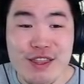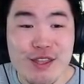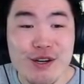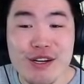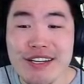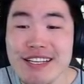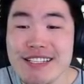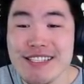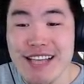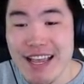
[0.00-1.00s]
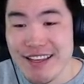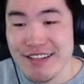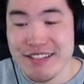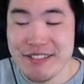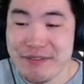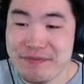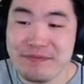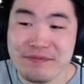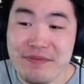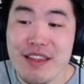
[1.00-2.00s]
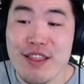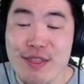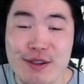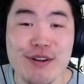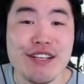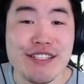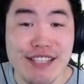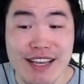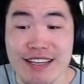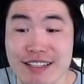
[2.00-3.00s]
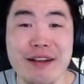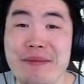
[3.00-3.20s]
32nd 32nd.